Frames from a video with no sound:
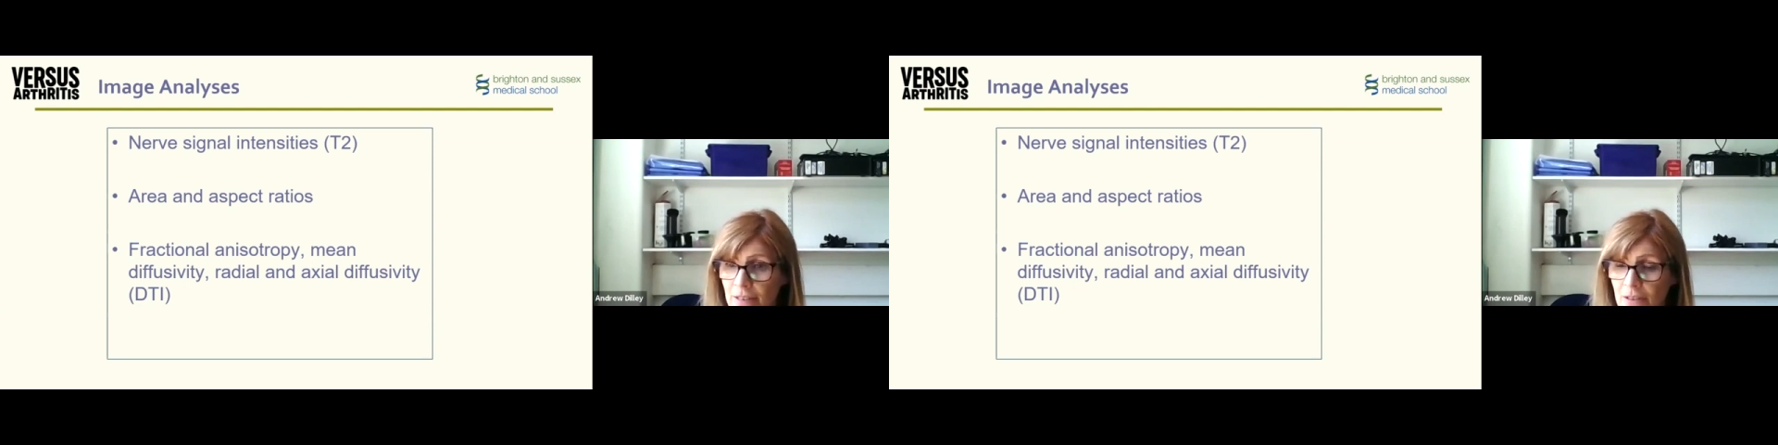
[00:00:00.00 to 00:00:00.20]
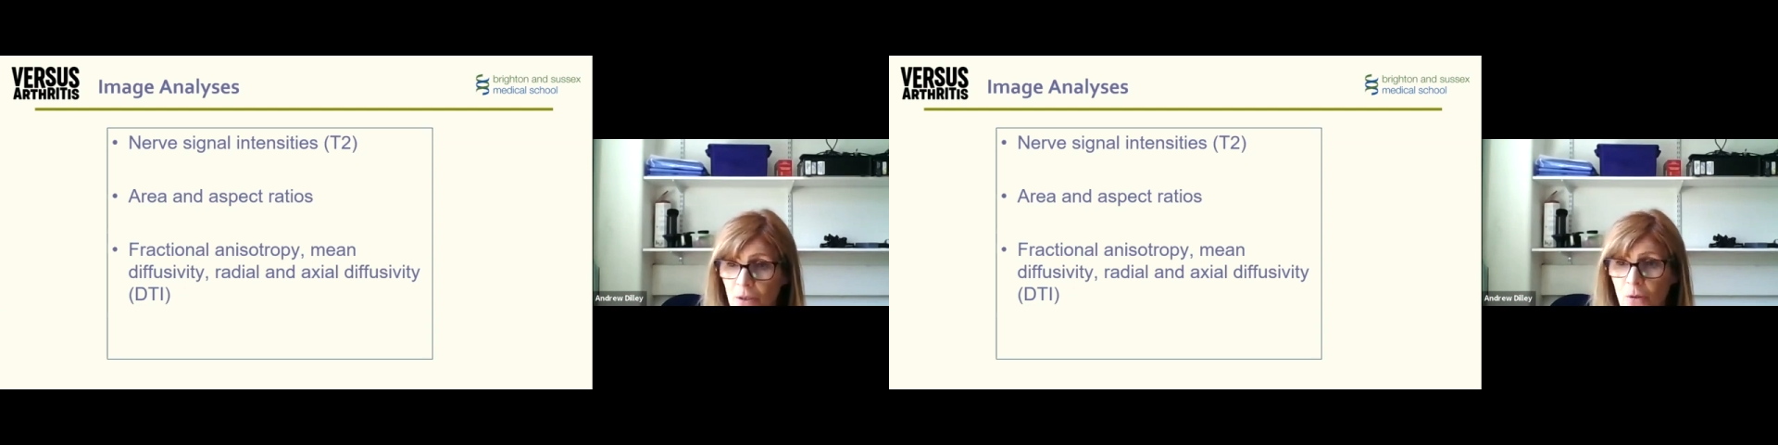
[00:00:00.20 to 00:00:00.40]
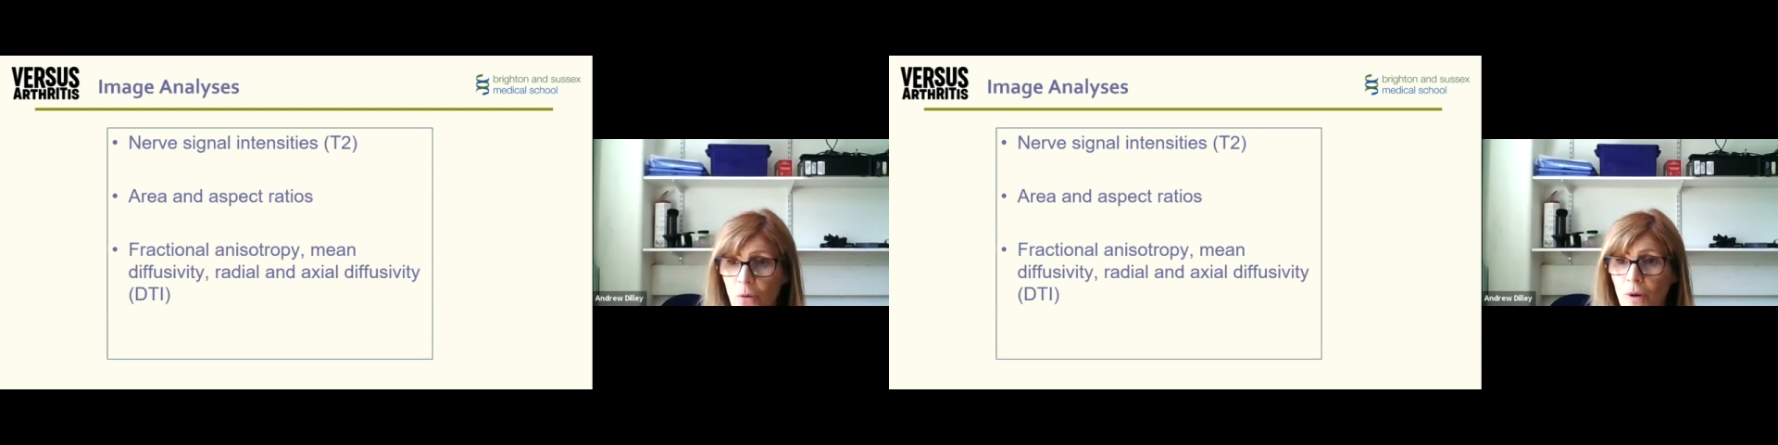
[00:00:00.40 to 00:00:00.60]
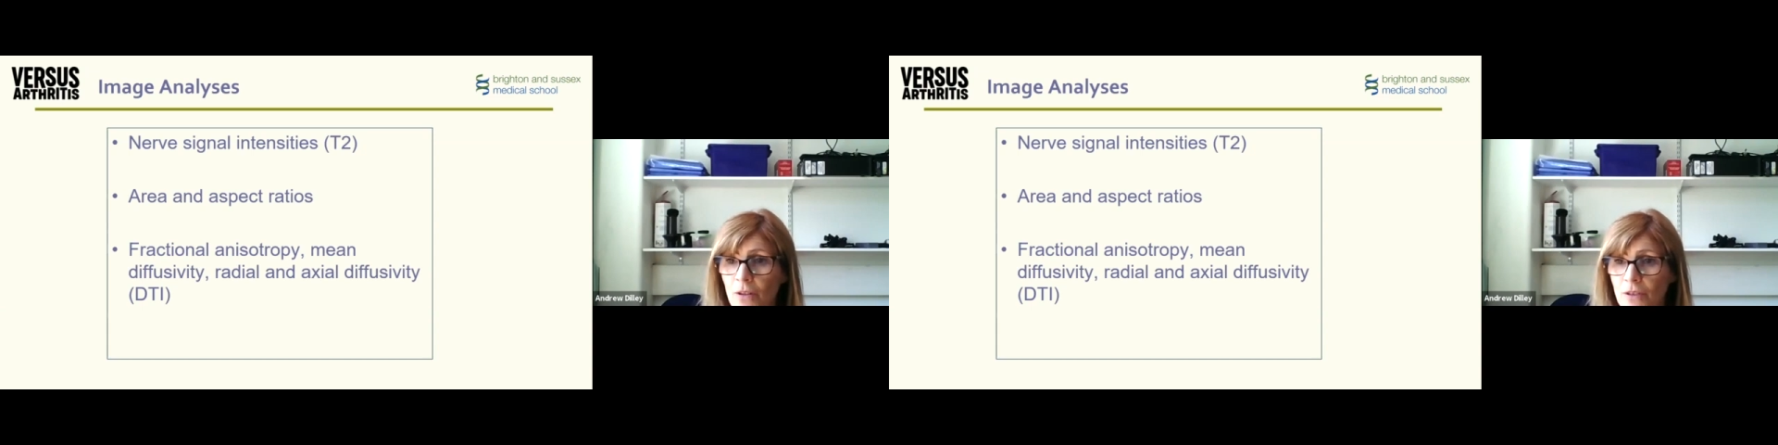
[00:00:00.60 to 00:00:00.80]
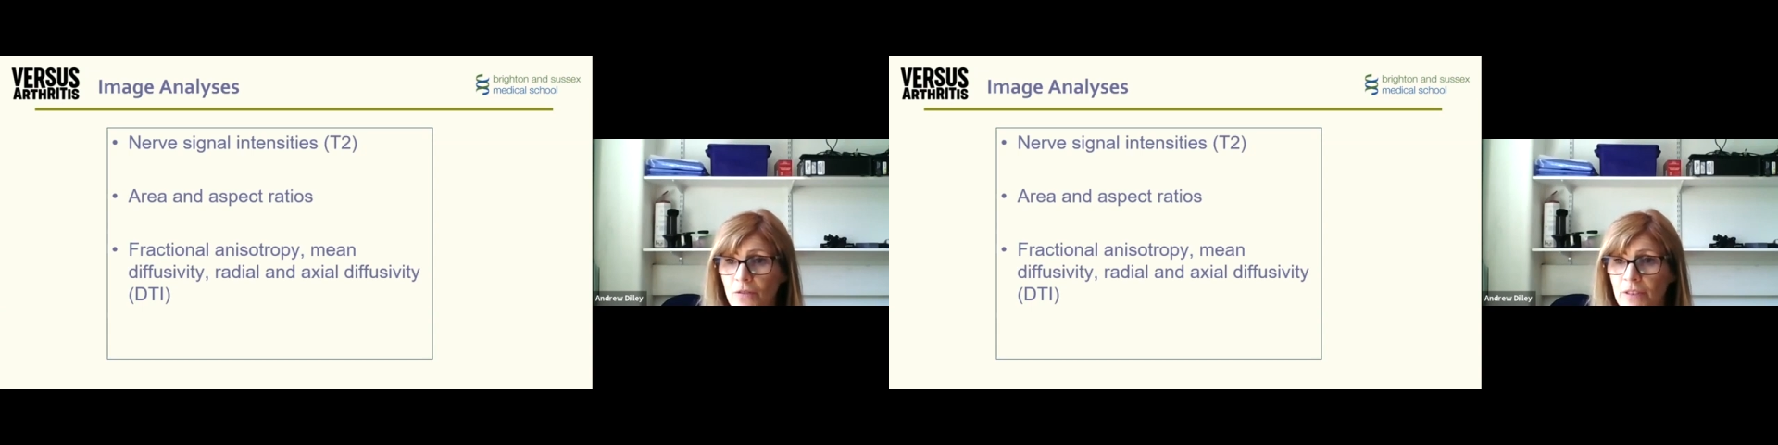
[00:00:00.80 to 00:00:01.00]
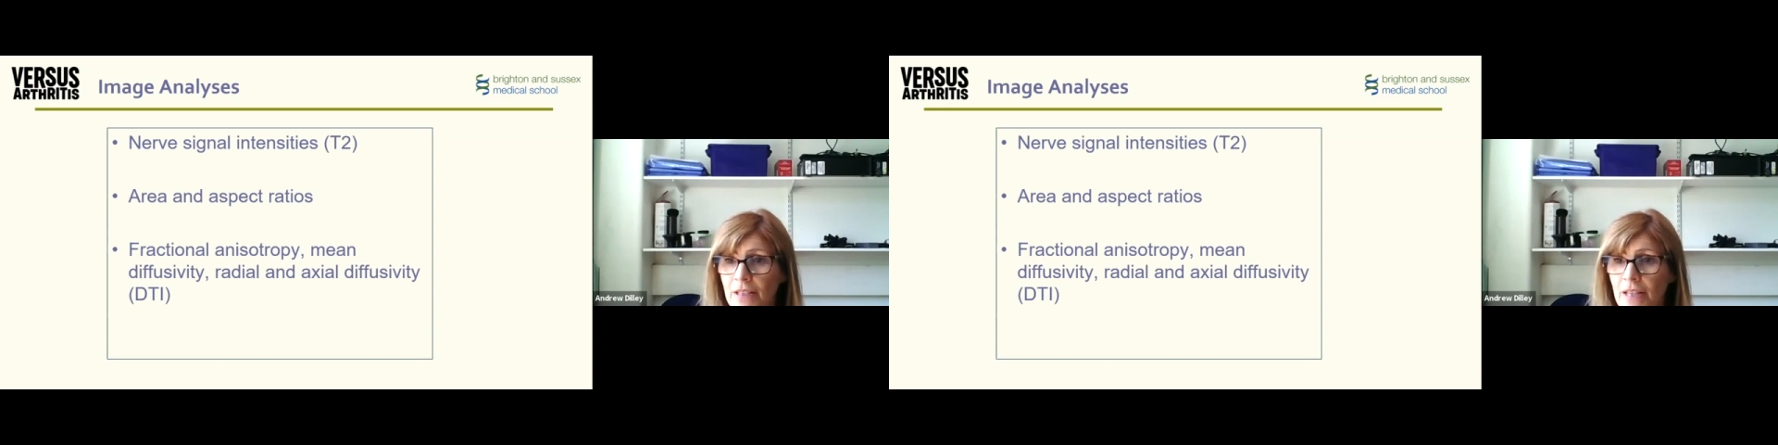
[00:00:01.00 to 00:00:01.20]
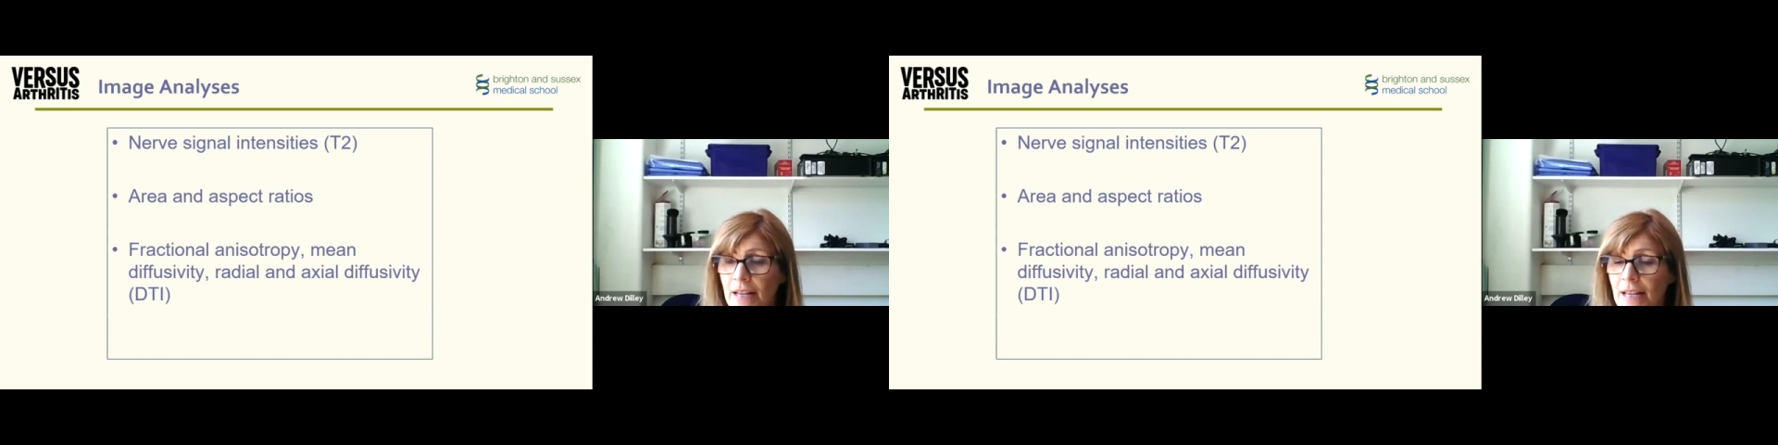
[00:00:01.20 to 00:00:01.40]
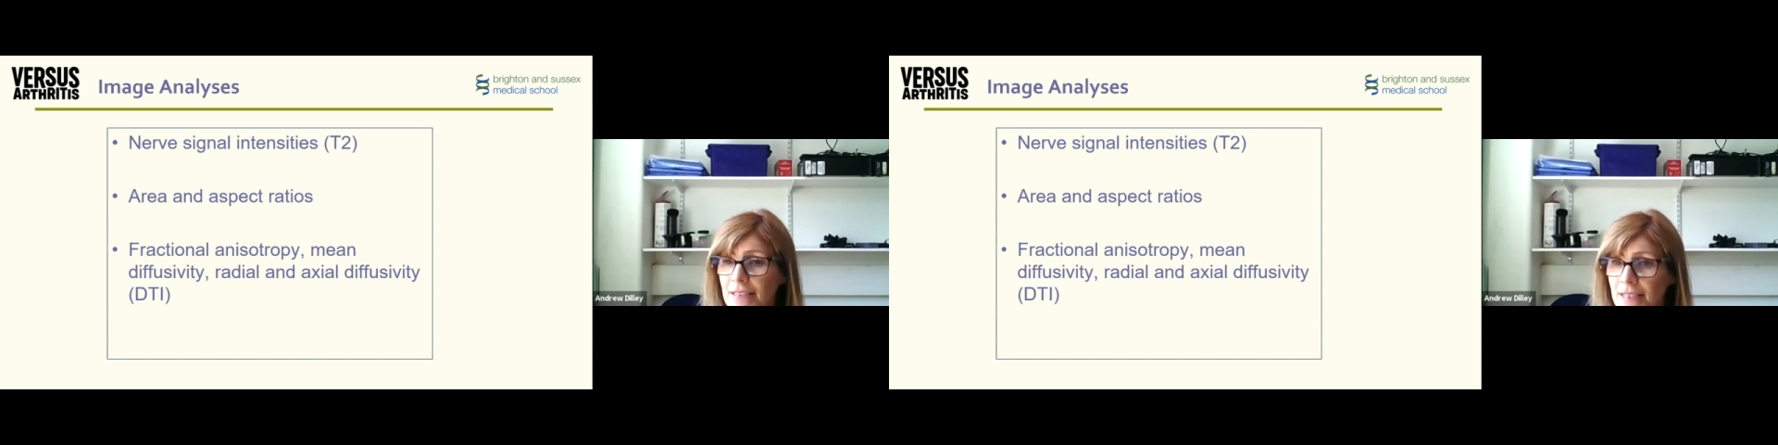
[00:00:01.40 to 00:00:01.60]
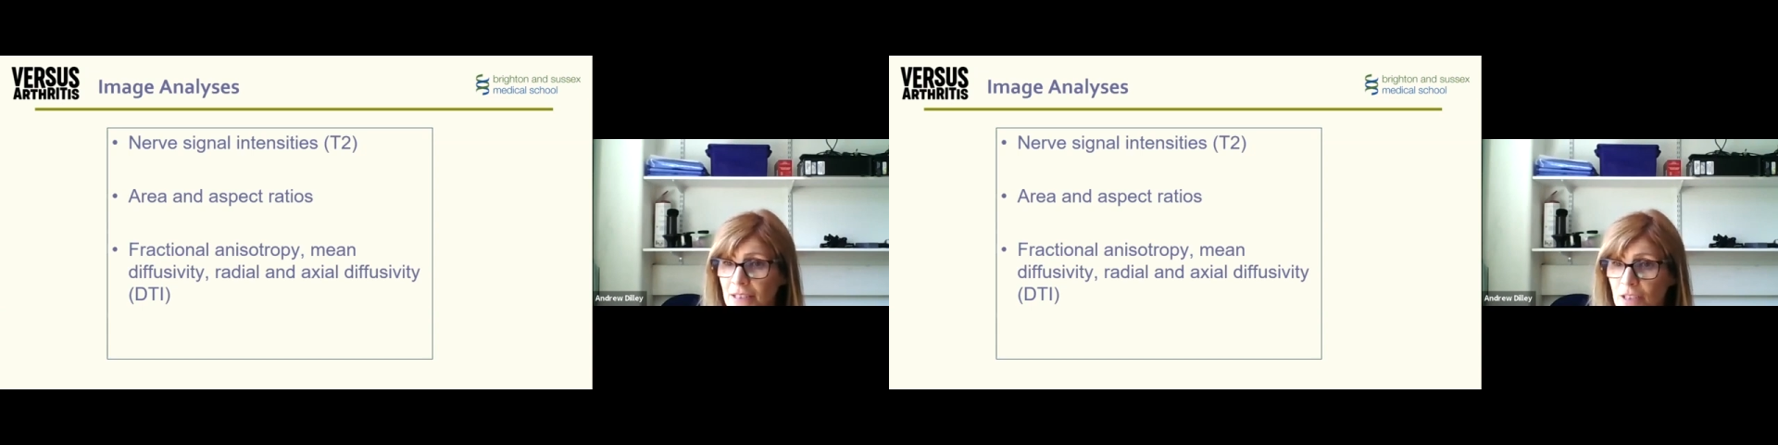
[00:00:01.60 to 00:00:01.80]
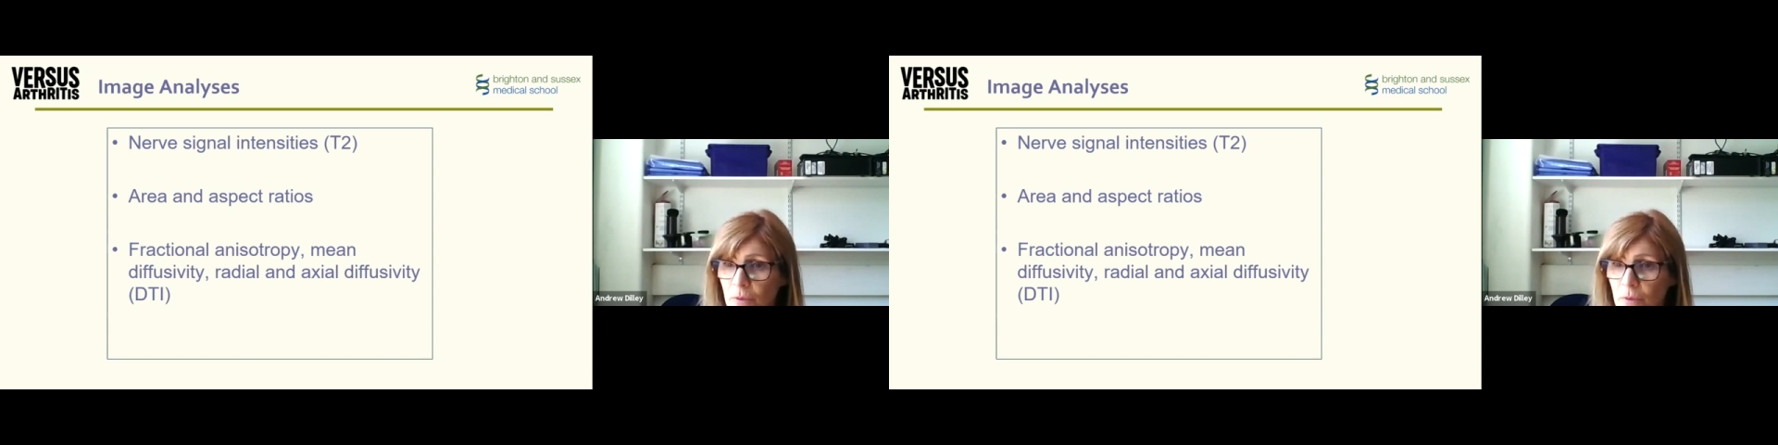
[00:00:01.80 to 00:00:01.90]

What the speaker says: So quite a lot of analyses to